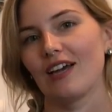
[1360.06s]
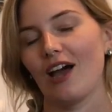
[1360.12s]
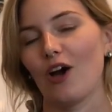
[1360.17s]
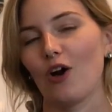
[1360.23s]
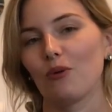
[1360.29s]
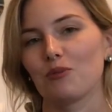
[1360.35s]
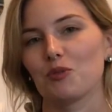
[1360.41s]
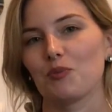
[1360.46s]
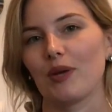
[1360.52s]
a
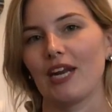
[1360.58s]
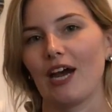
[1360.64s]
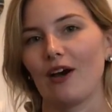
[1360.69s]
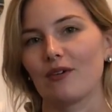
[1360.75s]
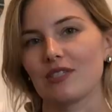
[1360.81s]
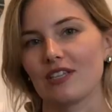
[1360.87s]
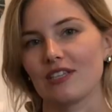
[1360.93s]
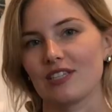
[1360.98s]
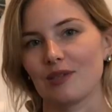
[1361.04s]
Homespun
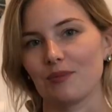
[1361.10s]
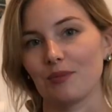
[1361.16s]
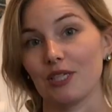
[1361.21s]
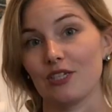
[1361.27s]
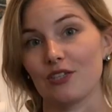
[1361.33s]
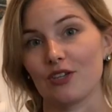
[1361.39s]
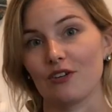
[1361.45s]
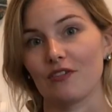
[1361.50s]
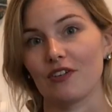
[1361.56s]
House and
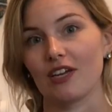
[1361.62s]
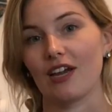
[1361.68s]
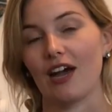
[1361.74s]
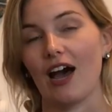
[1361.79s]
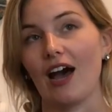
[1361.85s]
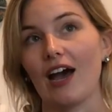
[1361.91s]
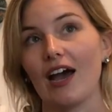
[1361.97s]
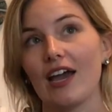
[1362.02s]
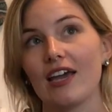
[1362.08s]
Simply Serving.
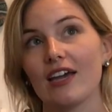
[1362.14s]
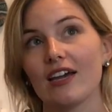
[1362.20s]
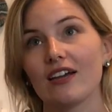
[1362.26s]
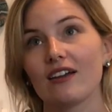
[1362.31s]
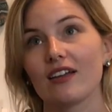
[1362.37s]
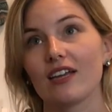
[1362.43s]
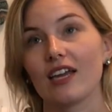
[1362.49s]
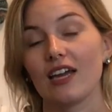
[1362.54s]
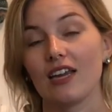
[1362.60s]
I
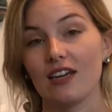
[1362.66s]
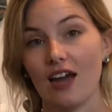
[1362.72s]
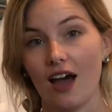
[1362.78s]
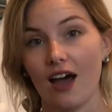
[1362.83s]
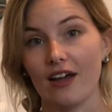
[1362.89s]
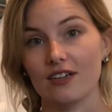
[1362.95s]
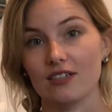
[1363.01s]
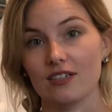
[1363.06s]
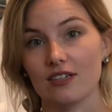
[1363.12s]

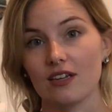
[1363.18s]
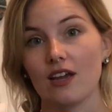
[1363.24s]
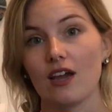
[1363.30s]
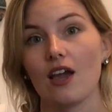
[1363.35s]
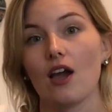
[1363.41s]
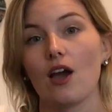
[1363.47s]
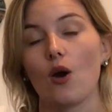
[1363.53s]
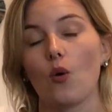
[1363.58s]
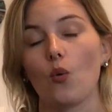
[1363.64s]
cannot
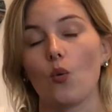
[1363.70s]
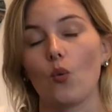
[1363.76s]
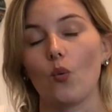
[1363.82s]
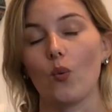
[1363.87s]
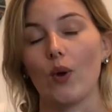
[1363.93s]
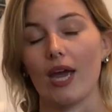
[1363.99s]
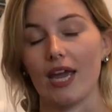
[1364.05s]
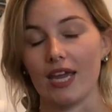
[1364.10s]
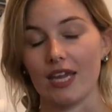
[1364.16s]

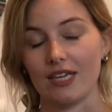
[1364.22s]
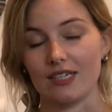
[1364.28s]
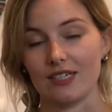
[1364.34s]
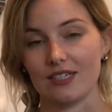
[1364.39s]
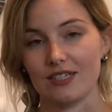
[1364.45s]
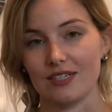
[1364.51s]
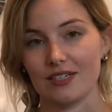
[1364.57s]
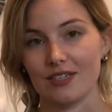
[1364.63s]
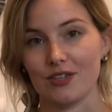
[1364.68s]

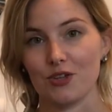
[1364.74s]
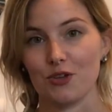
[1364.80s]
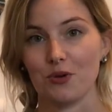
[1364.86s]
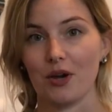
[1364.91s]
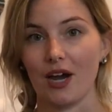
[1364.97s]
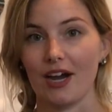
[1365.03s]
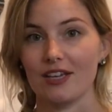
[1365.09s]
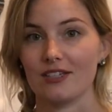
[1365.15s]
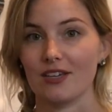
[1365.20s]
wait. You
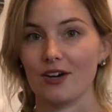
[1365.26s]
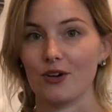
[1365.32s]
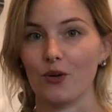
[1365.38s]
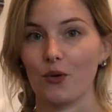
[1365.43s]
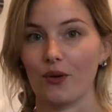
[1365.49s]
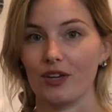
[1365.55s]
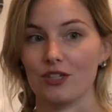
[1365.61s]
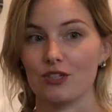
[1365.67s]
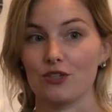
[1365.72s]
guys are
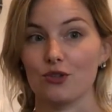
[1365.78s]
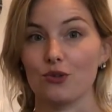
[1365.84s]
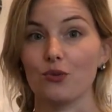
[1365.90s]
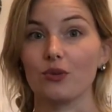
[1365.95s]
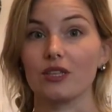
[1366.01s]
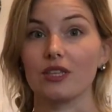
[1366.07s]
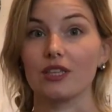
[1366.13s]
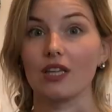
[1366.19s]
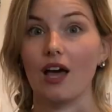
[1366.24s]
going
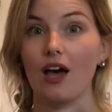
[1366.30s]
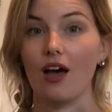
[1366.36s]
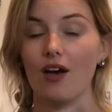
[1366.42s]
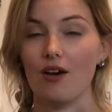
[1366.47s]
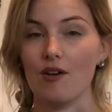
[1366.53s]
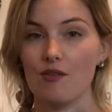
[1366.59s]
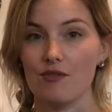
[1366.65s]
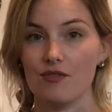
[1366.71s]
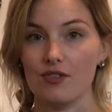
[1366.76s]
to
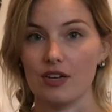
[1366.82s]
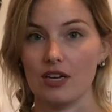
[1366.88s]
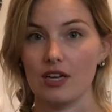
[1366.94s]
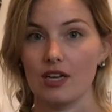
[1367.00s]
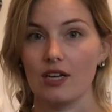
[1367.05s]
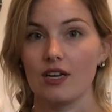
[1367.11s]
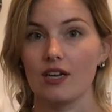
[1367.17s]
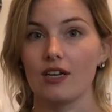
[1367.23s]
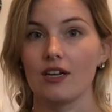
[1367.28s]
love
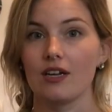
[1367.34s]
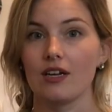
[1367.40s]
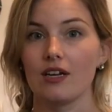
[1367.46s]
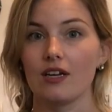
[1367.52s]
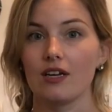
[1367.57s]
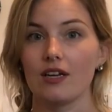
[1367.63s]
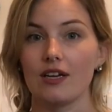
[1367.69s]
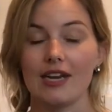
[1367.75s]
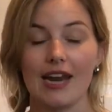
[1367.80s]

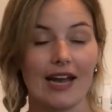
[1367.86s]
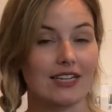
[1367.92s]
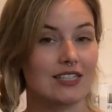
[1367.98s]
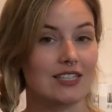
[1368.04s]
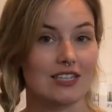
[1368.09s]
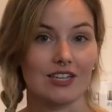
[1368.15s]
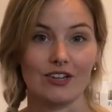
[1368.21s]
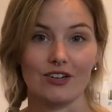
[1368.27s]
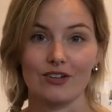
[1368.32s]

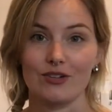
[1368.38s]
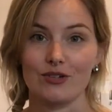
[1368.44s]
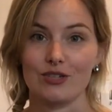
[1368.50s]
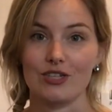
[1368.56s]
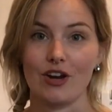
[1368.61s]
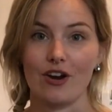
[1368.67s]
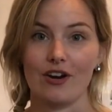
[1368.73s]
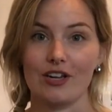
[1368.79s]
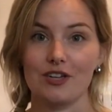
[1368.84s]
next year's
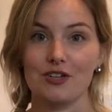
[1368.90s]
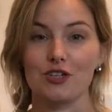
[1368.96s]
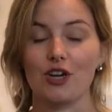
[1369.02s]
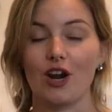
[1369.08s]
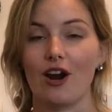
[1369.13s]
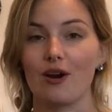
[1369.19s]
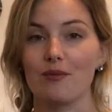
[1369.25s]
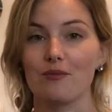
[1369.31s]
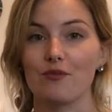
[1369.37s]
Yarn and
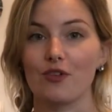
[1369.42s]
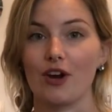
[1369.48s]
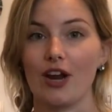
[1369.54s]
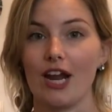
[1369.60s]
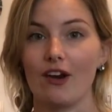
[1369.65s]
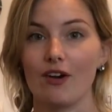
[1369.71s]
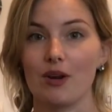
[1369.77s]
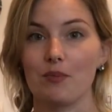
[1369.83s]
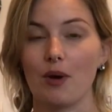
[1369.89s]
Charm for
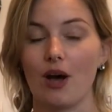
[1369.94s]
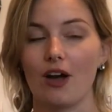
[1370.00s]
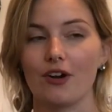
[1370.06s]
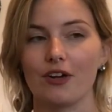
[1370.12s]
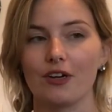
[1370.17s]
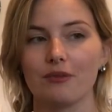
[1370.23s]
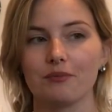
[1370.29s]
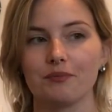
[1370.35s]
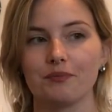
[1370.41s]
Harry
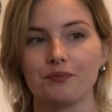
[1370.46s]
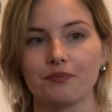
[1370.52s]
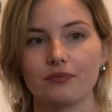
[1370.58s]
Potter.